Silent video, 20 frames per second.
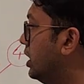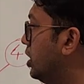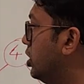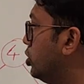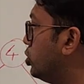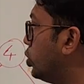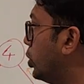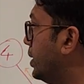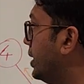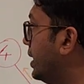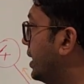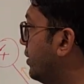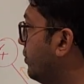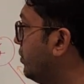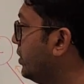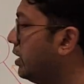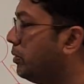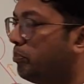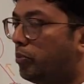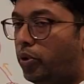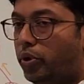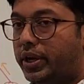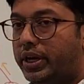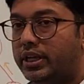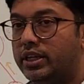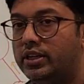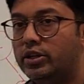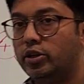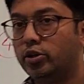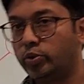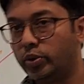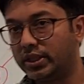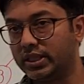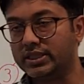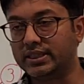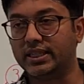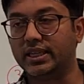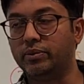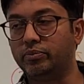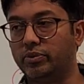So at every point, you're doing the
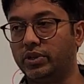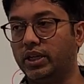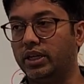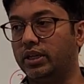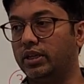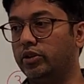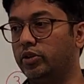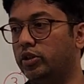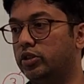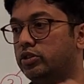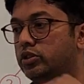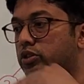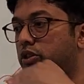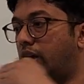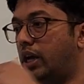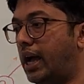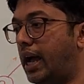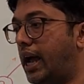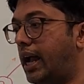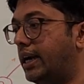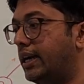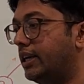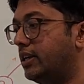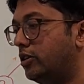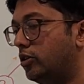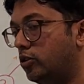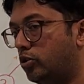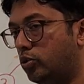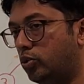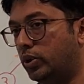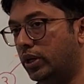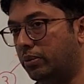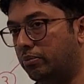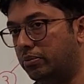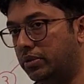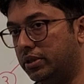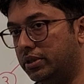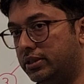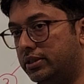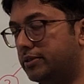same thing. You're adding two
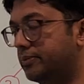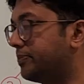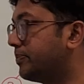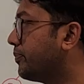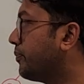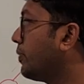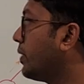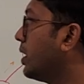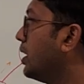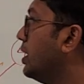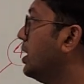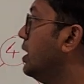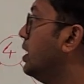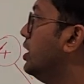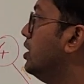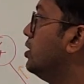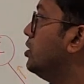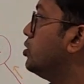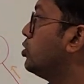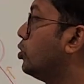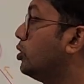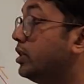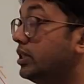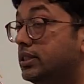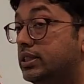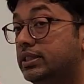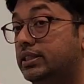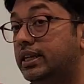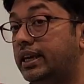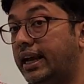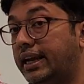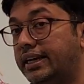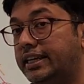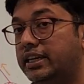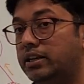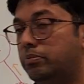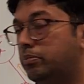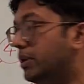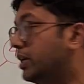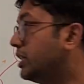numbers. So this is an
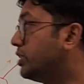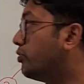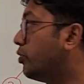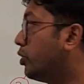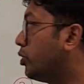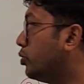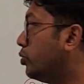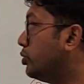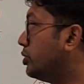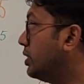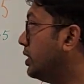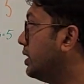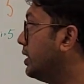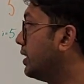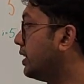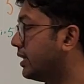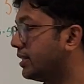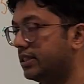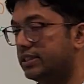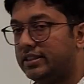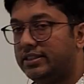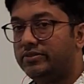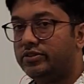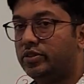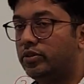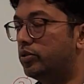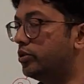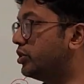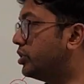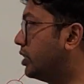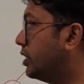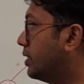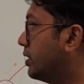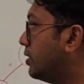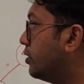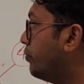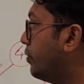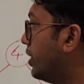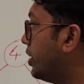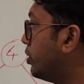ideal place for using a recursive solution,
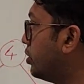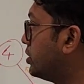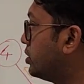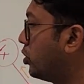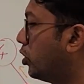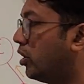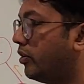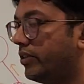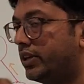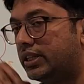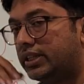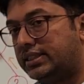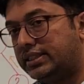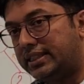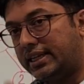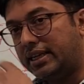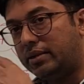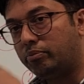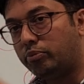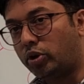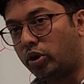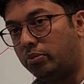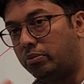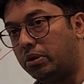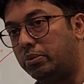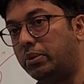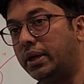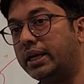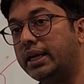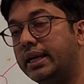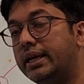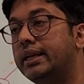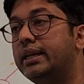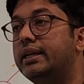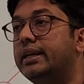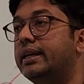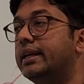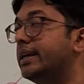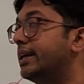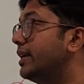where you're solving the same problem again and
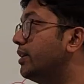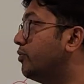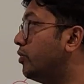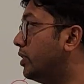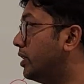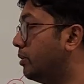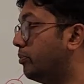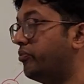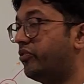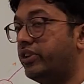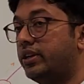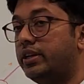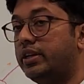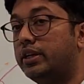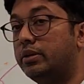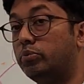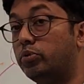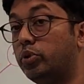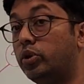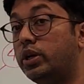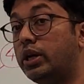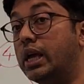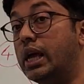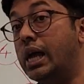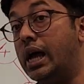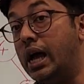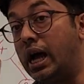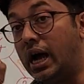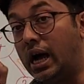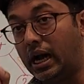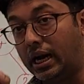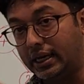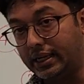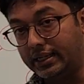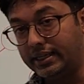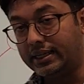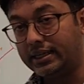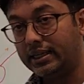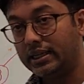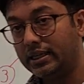again for different input
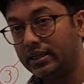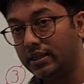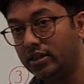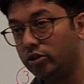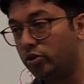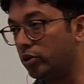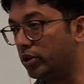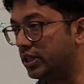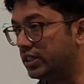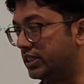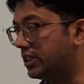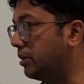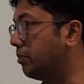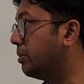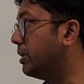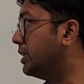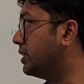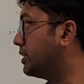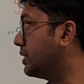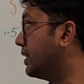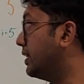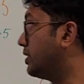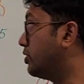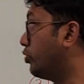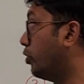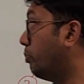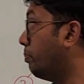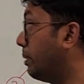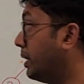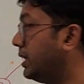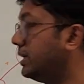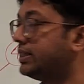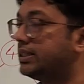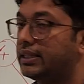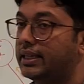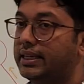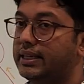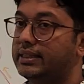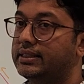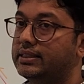until you reach the base case. For base
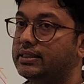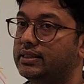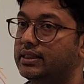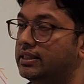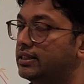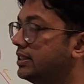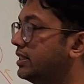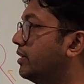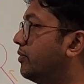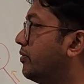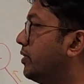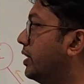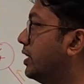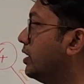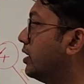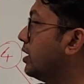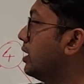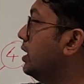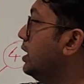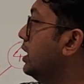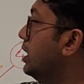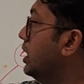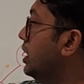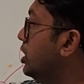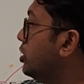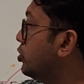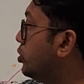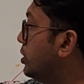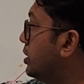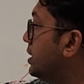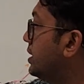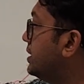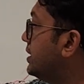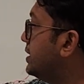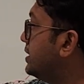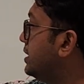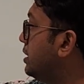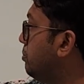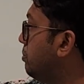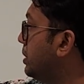case, it's different. So this is
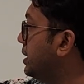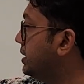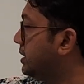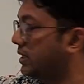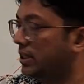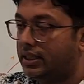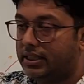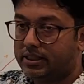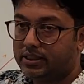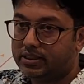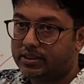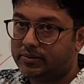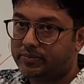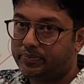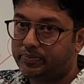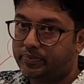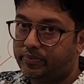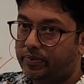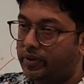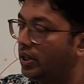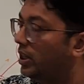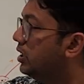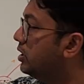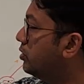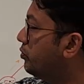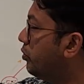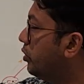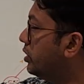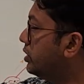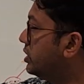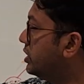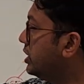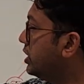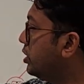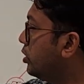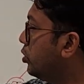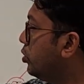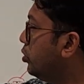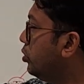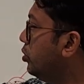the base case. For
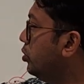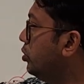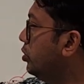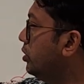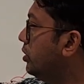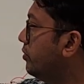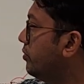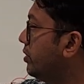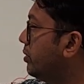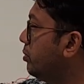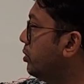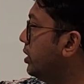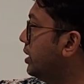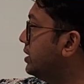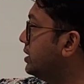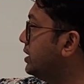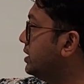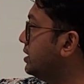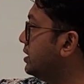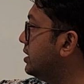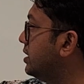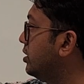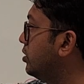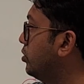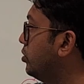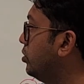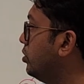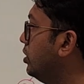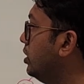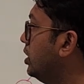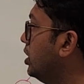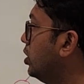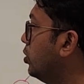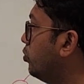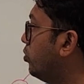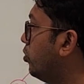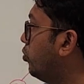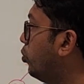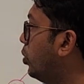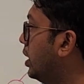0, Fibonacci is 0.
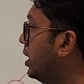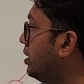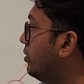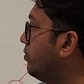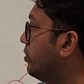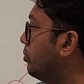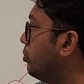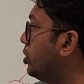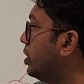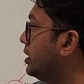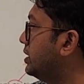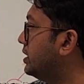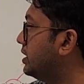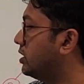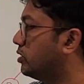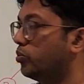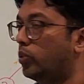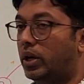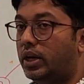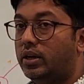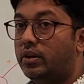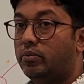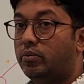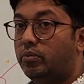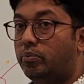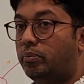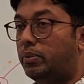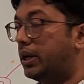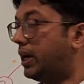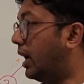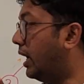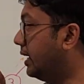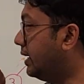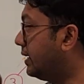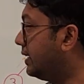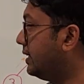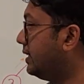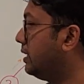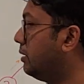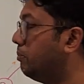For 1, Fibonacci is 1. But
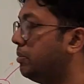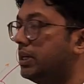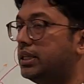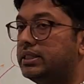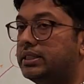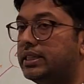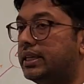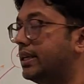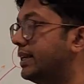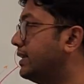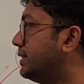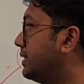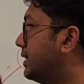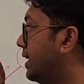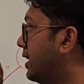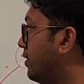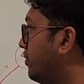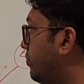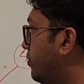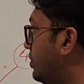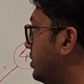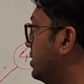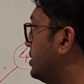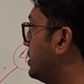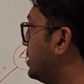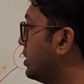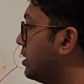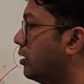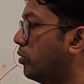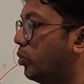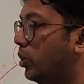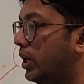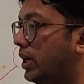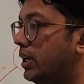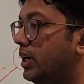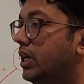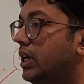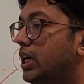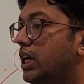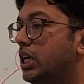until the base case, every single one,
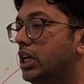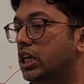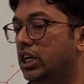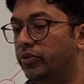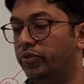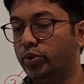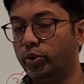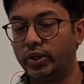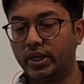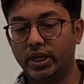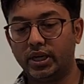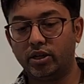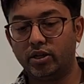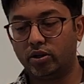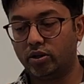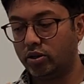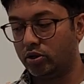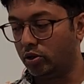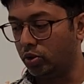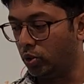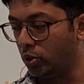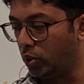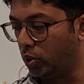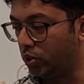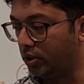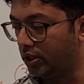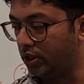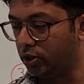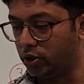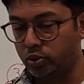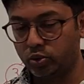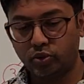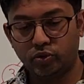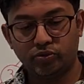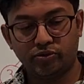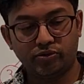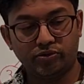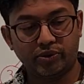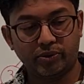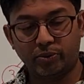if you can know the two
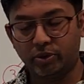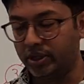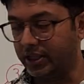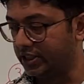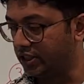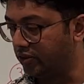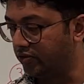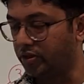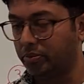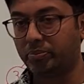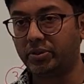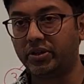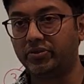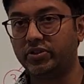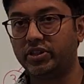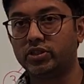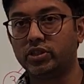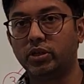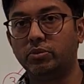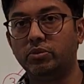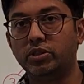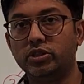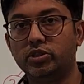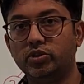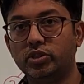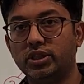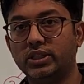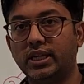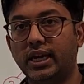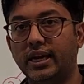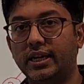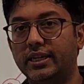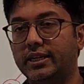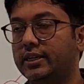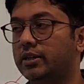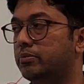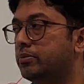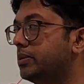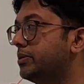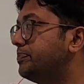Fibonacci of the previous numbers, you just add it
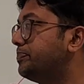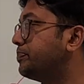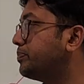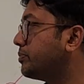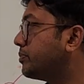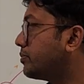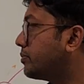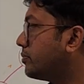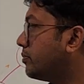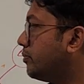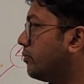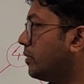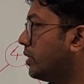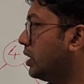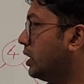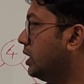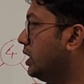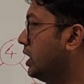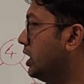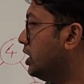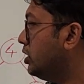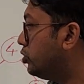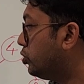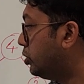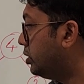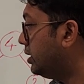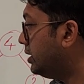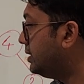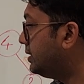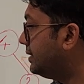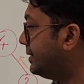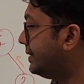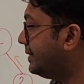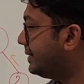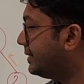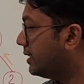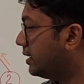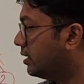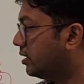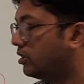up. So this
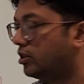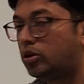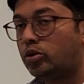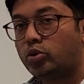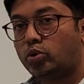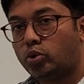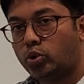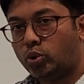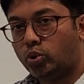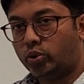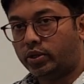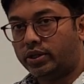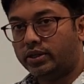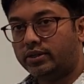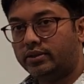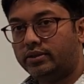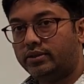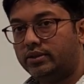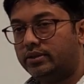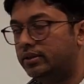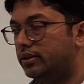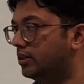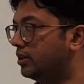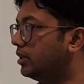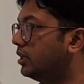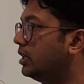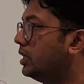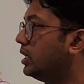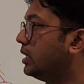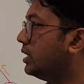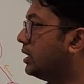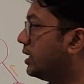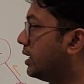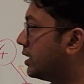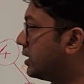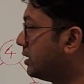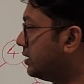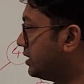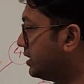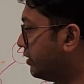is the code, the
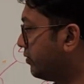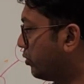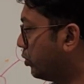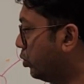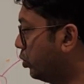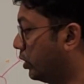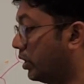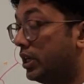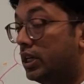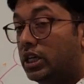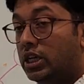recursive code.